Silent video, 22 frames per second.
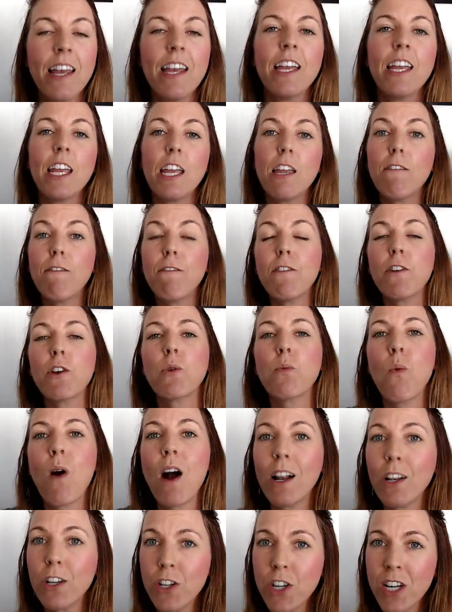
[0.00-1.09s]
If you're
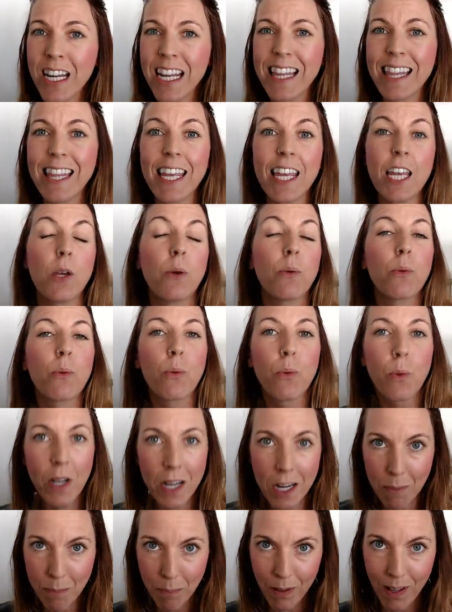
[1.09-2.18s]
watching the
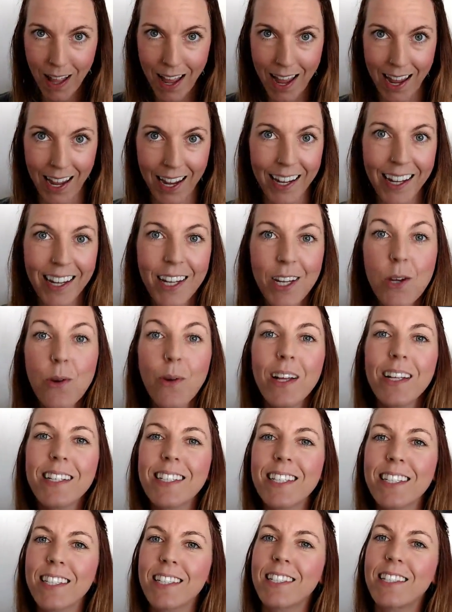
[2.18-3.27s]
replay, you can
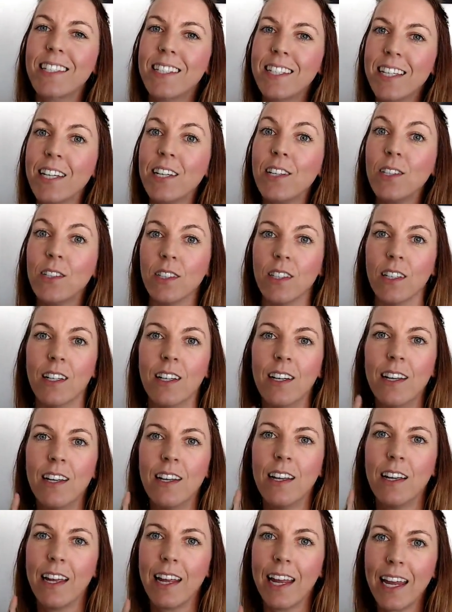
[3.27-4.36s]
still
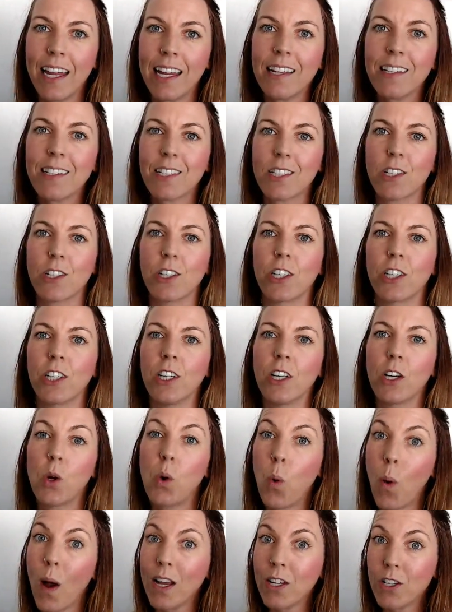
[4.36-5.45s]
answer
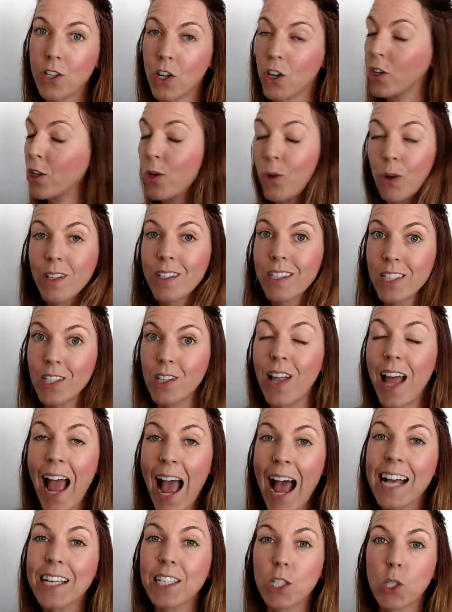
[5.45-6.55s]
questions, or you can still
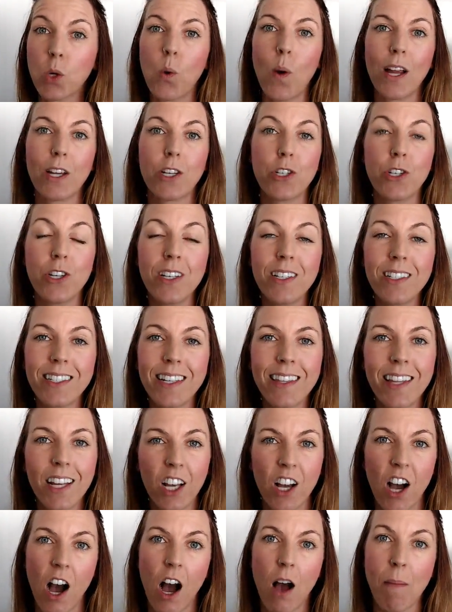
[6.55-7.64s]
ask questions in the
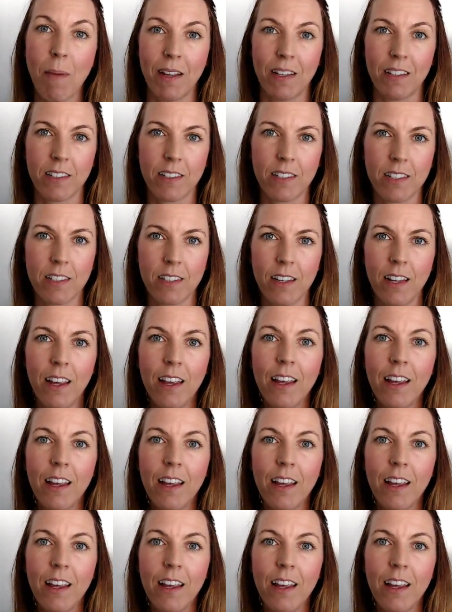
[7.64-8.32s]
comments.